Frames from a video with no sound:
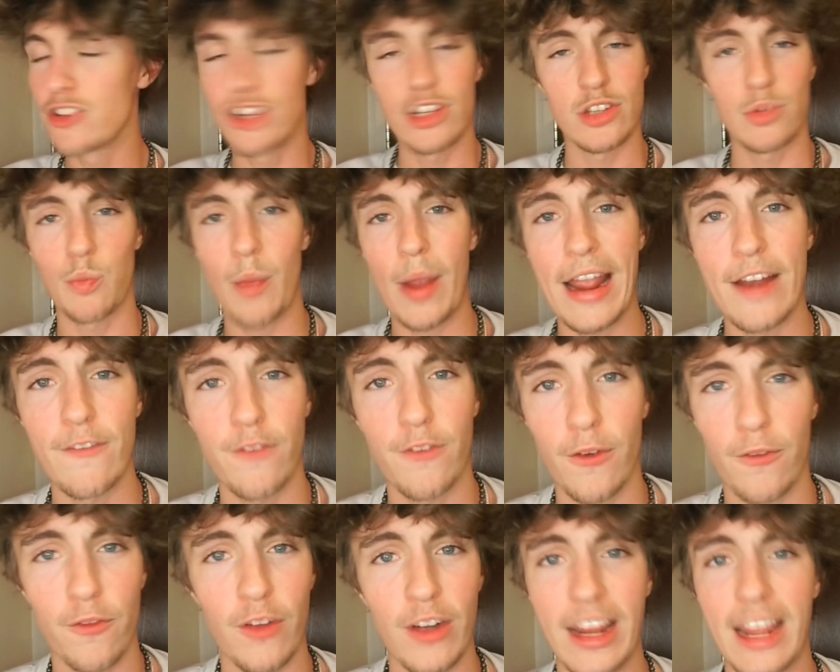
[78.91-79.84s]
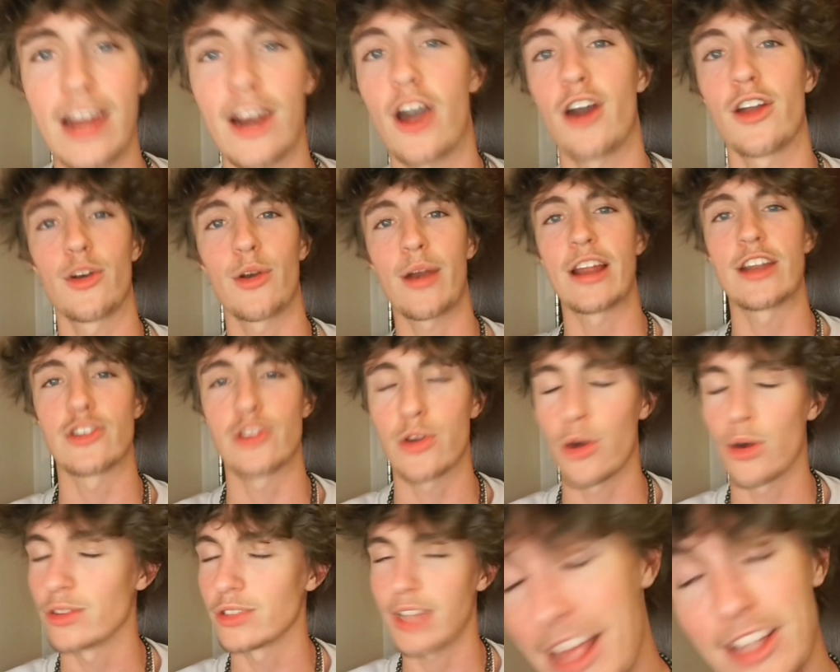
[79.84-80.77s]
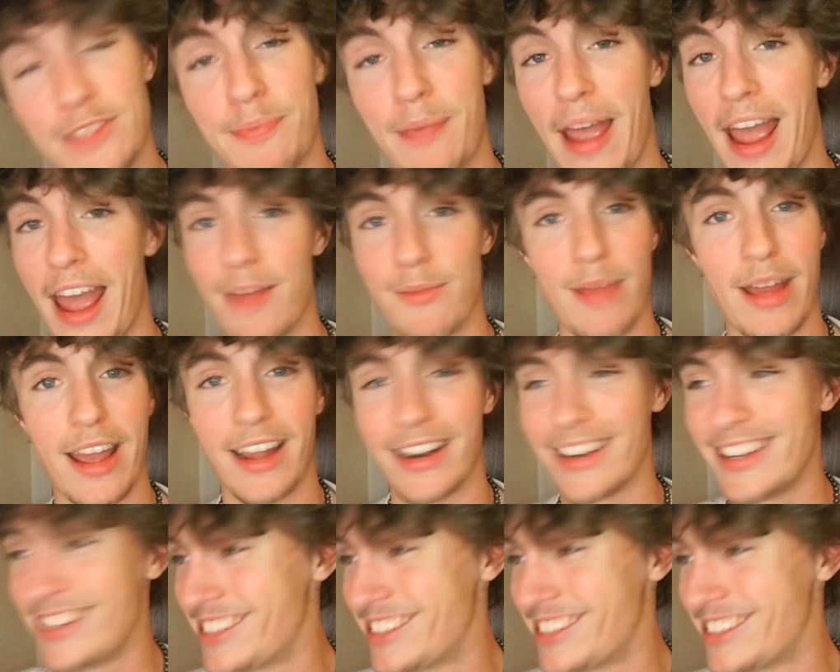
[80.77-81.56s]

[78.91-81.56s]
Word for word: just waiting for freaking underage girls. It's bad, man.